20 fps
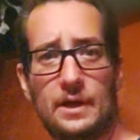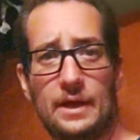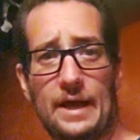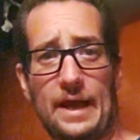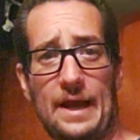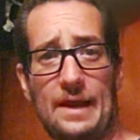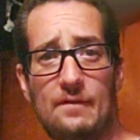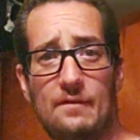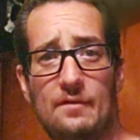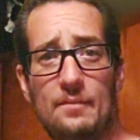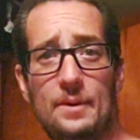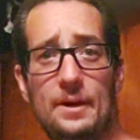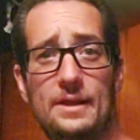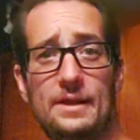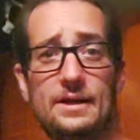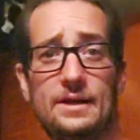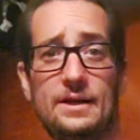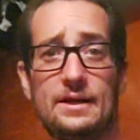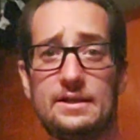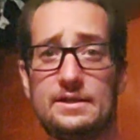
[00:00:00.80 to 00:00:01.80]
Hey everybody,
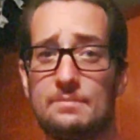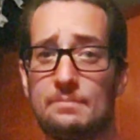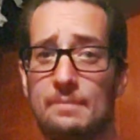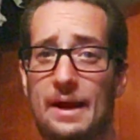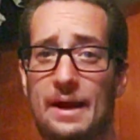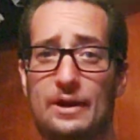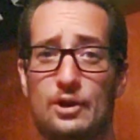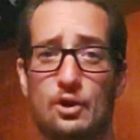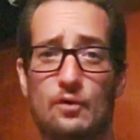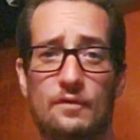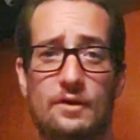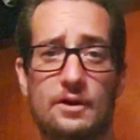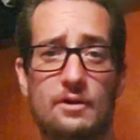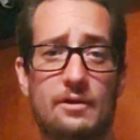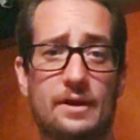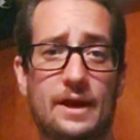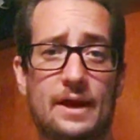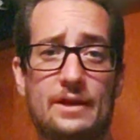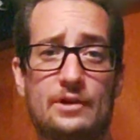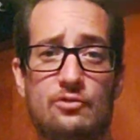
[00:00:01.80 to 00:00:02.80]
it's Mike over
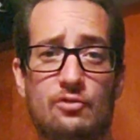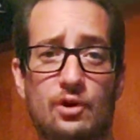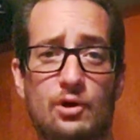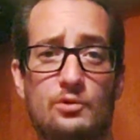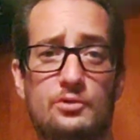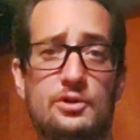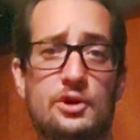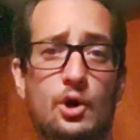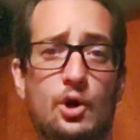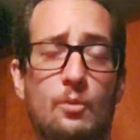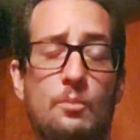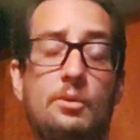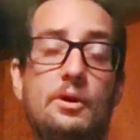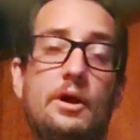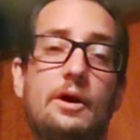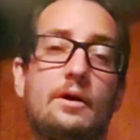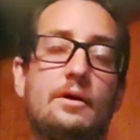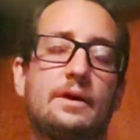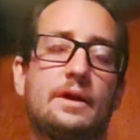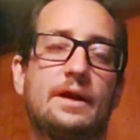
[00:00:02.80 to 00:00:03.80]
here at
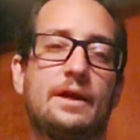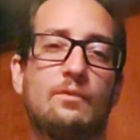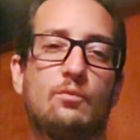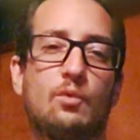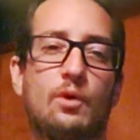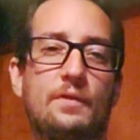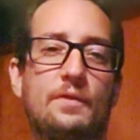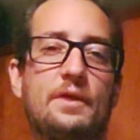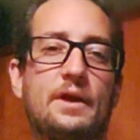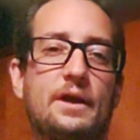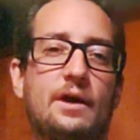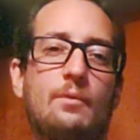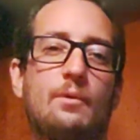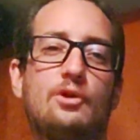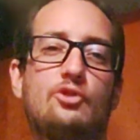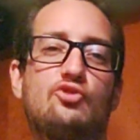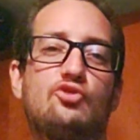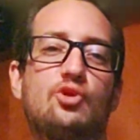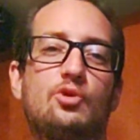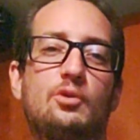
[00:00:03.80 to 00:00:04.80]
Growtopia, and one thing I
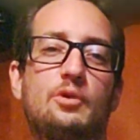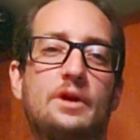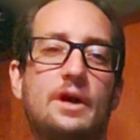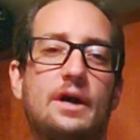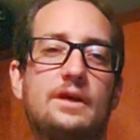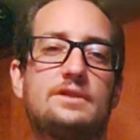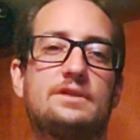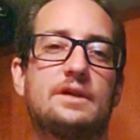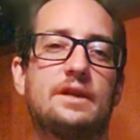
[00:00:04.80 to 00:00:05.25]
want to show you guys